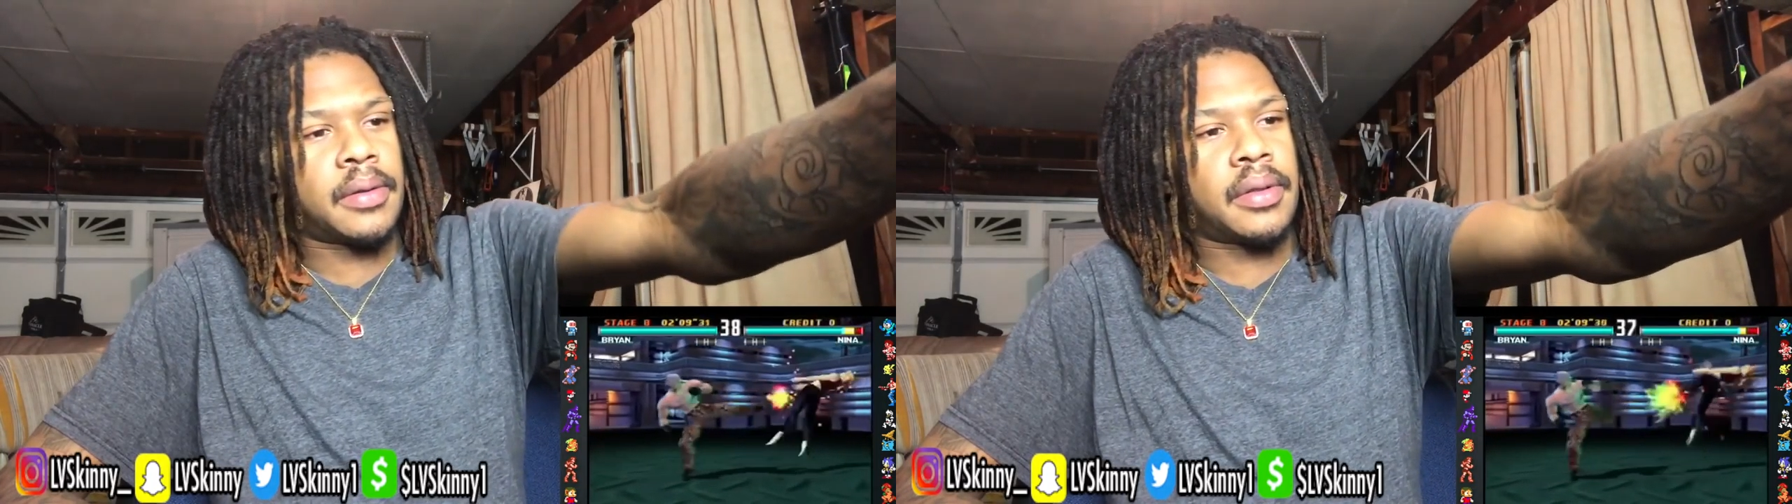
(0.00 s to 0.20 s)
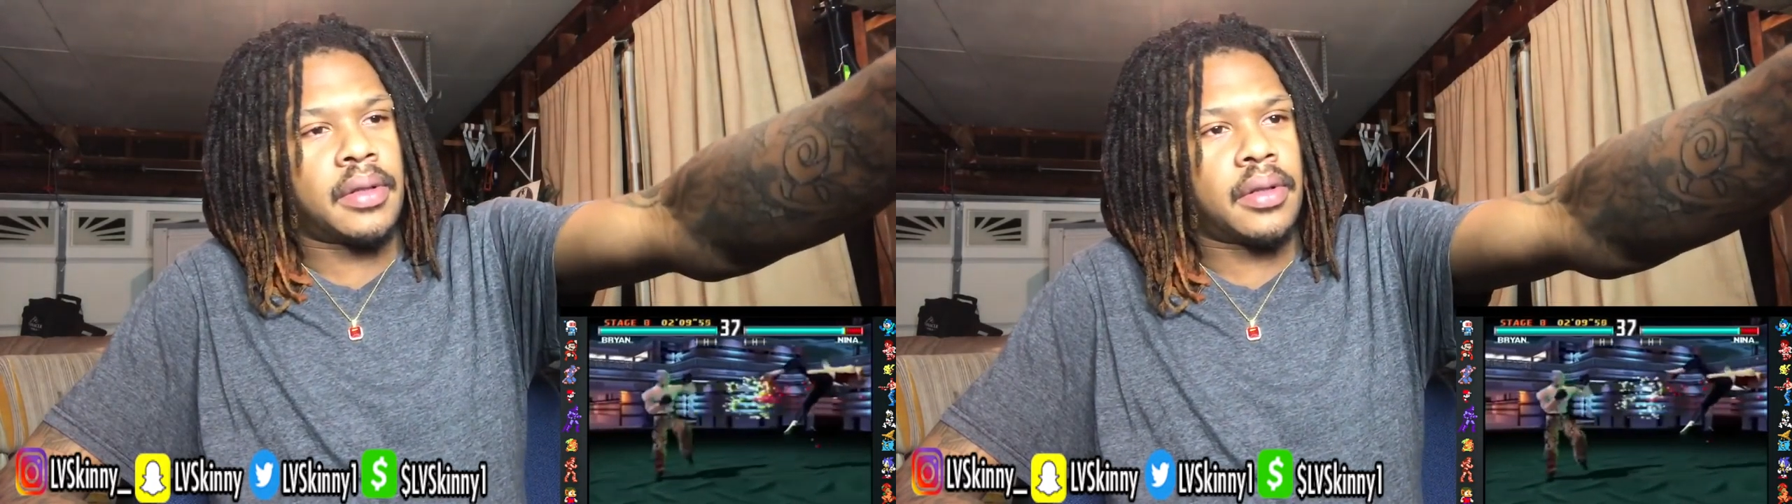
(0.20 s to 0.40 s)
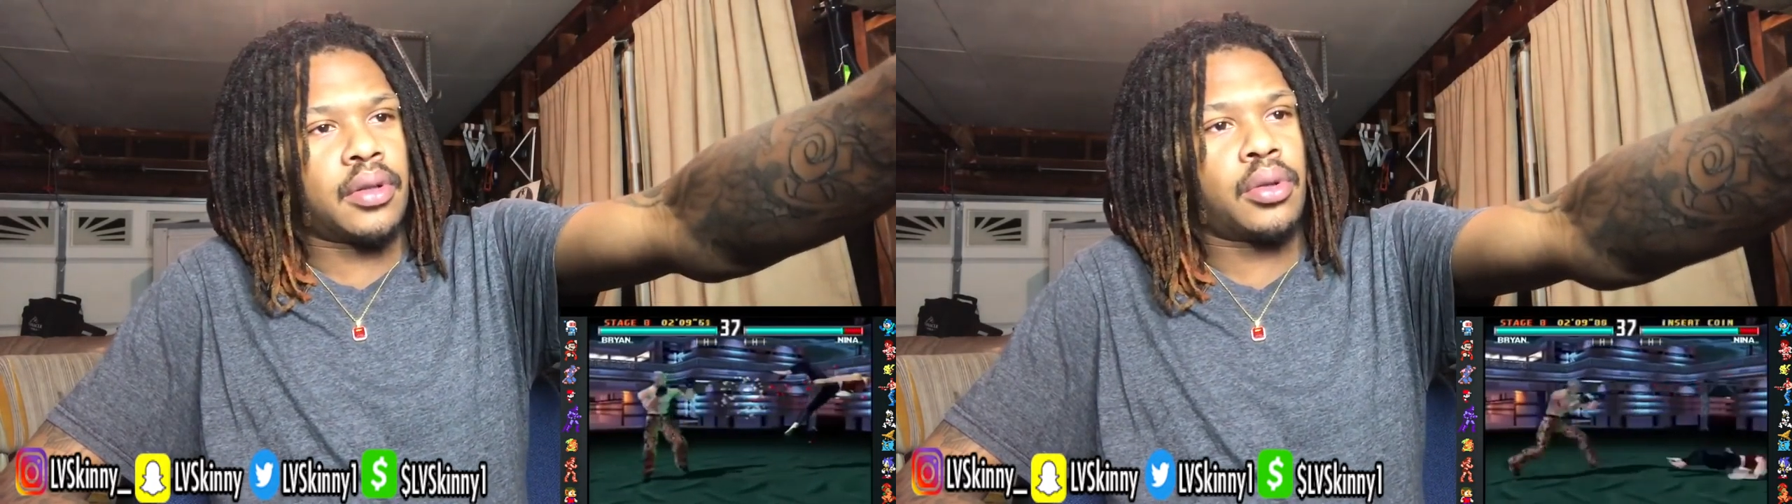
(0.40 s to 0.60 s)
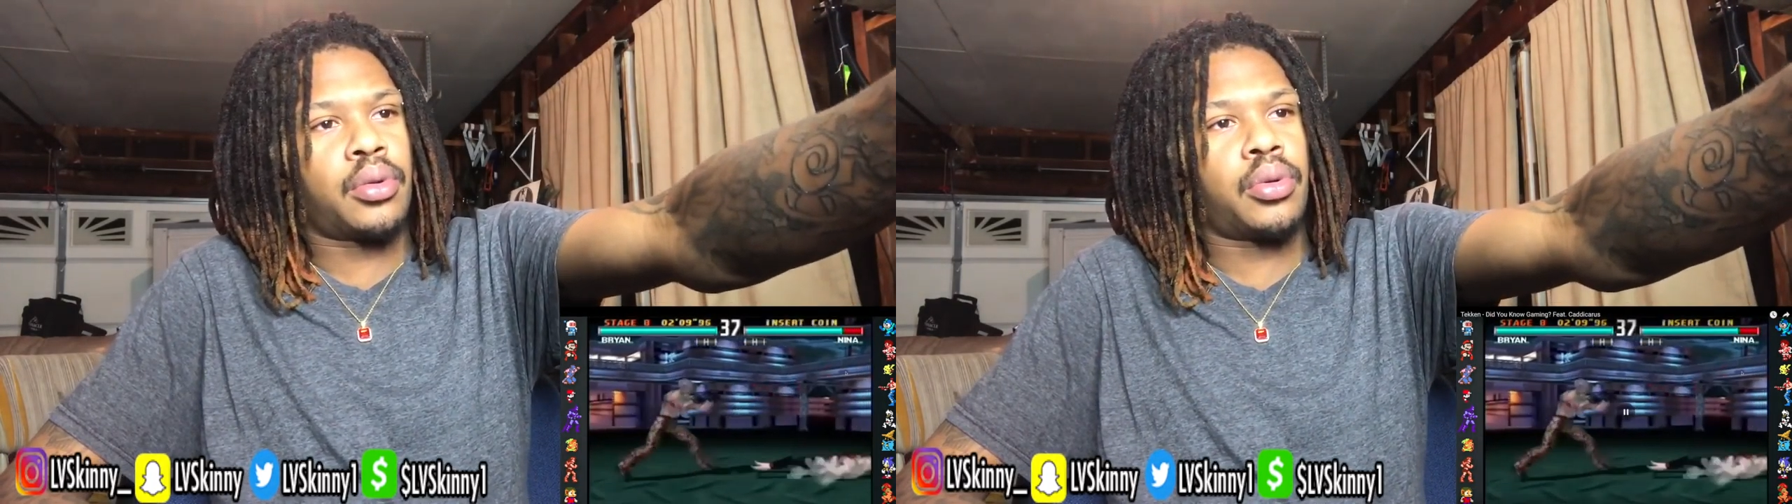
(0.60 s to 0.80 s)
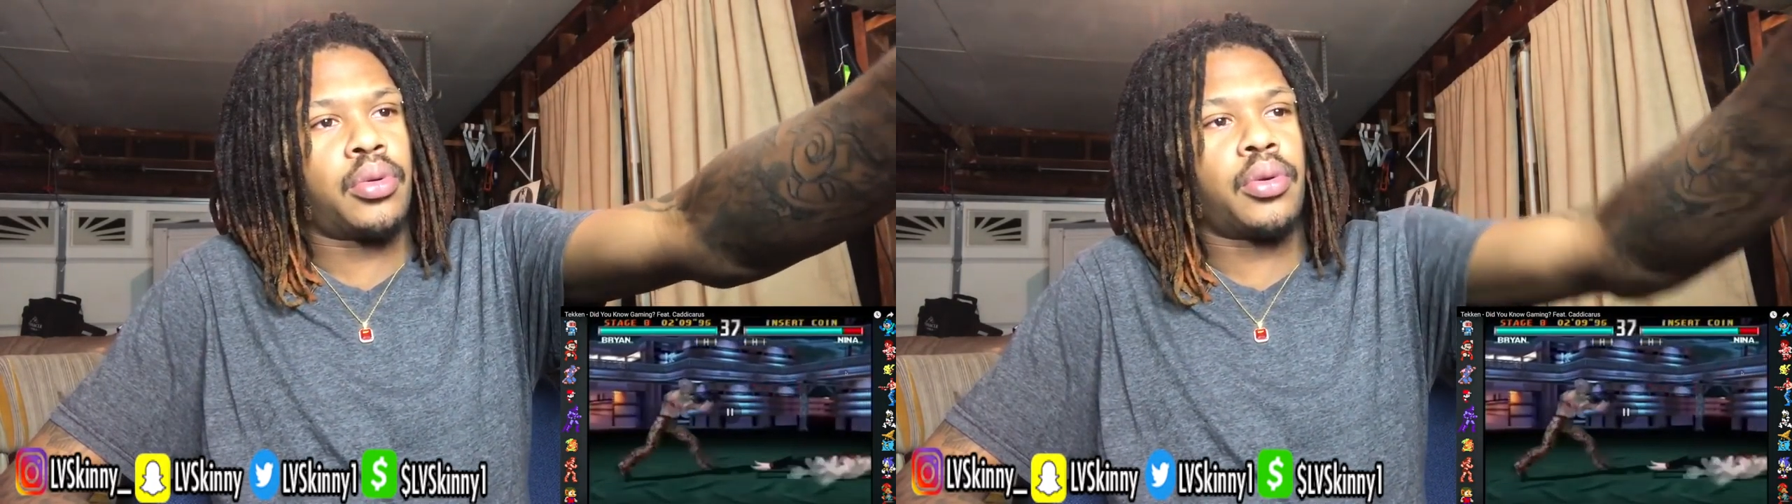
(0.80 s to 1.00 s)
was the result of...
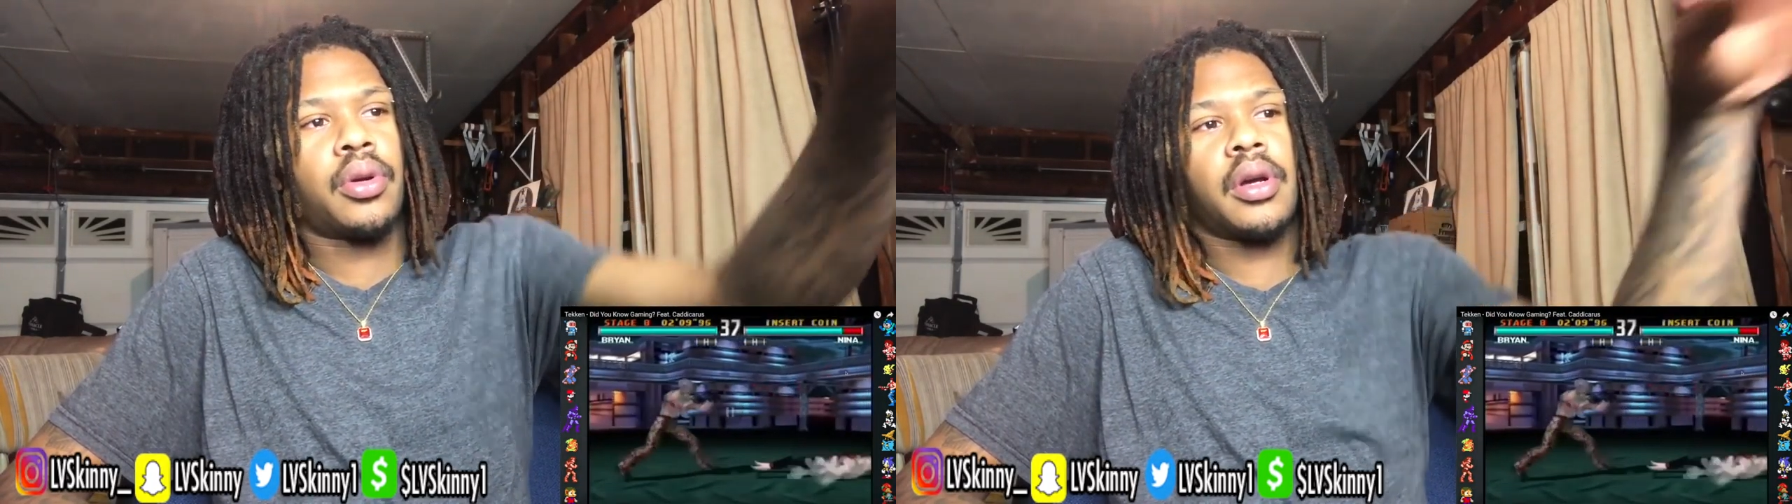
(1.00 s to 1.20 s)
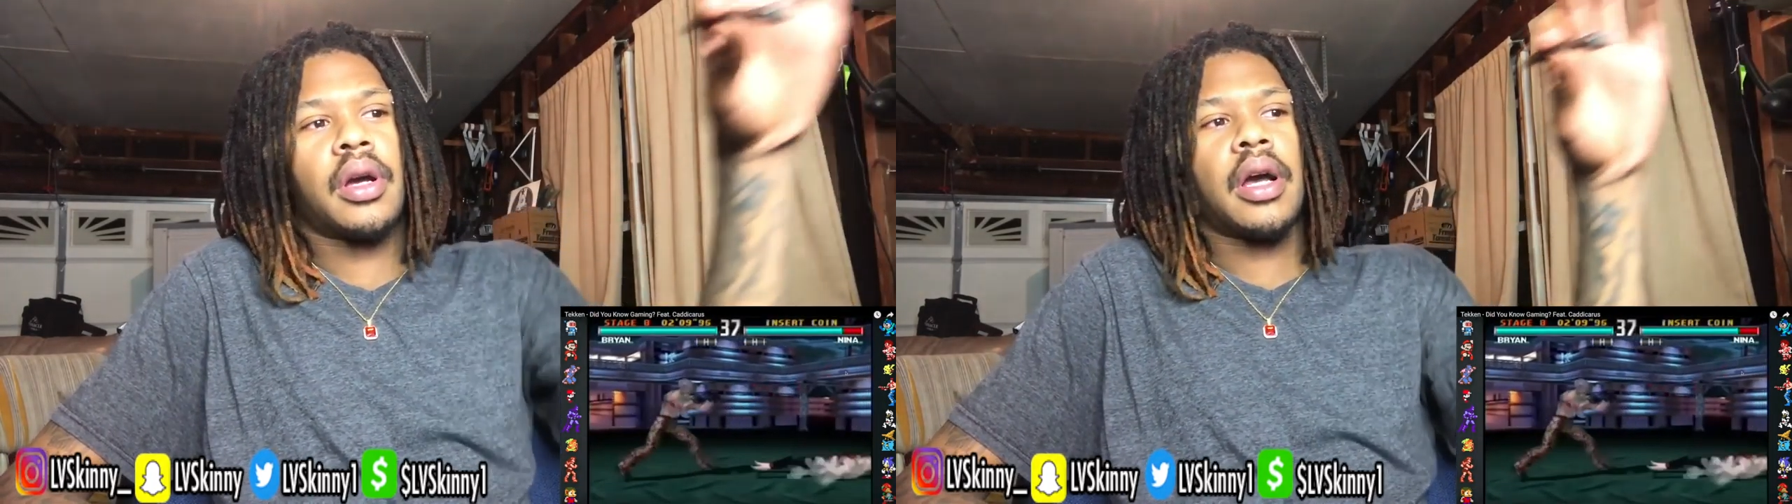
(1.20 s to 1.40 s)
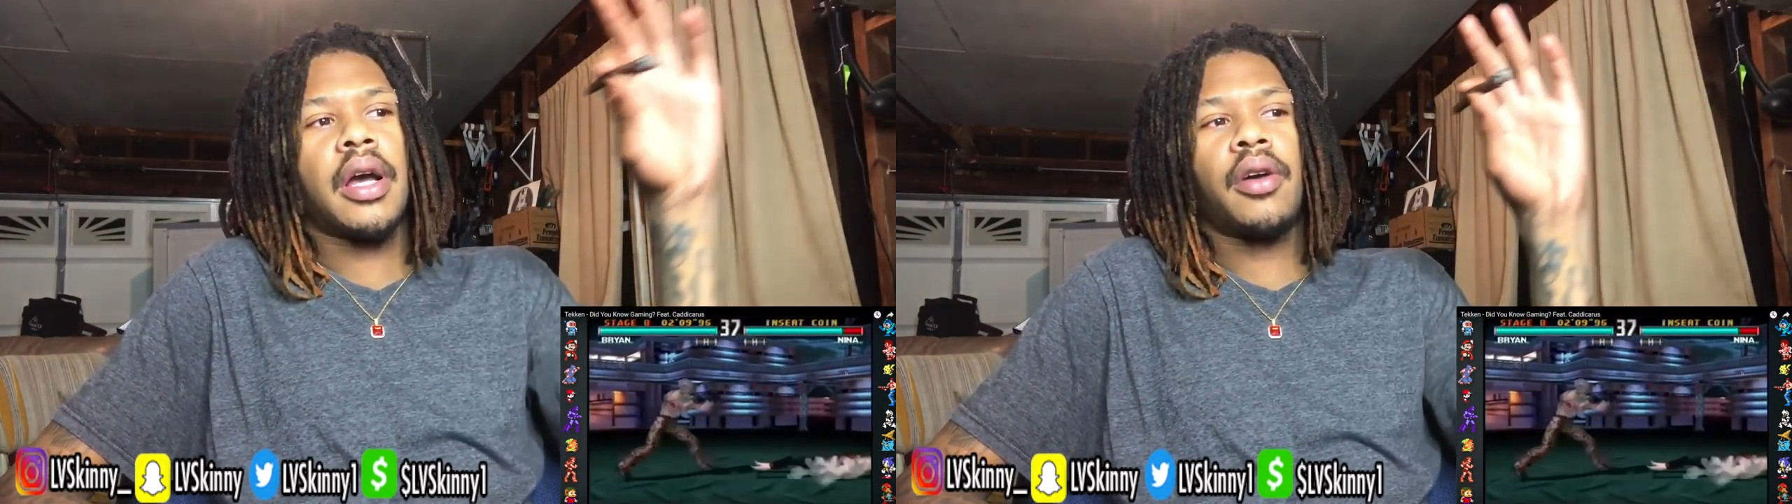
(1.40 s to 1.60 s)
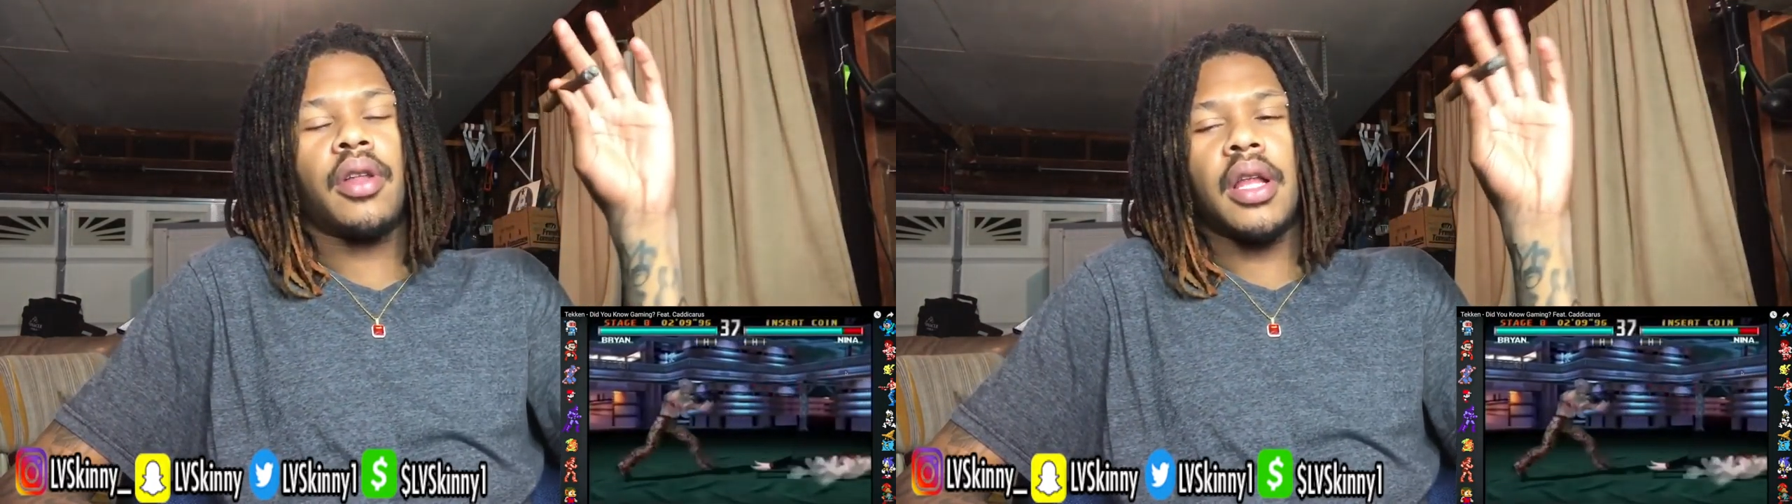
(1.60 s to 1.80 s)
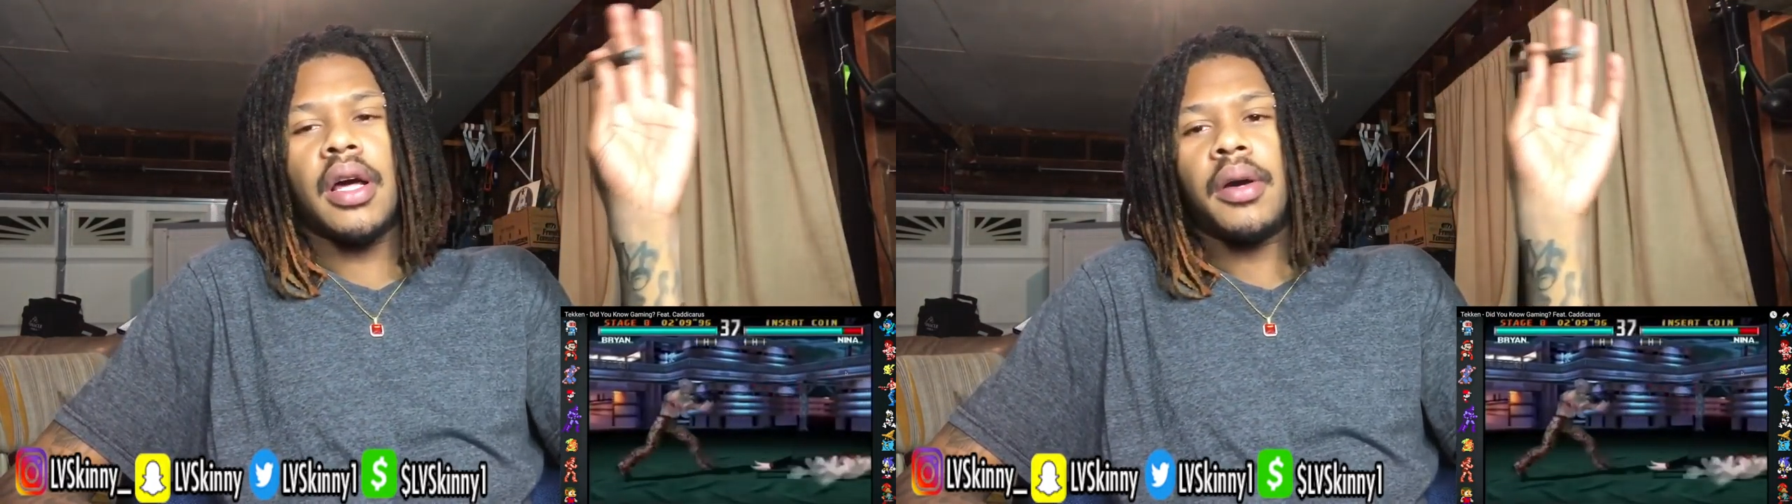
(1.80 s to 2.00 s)
I ain't gonna
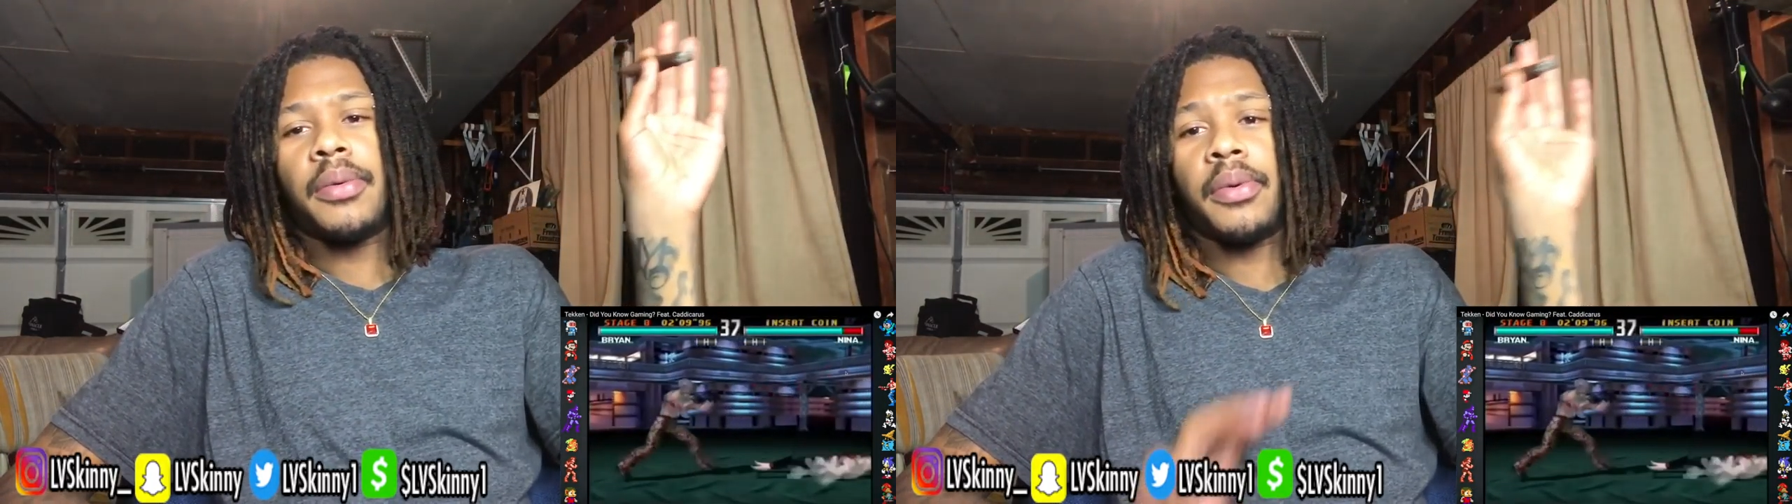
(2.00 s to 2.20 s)
lie.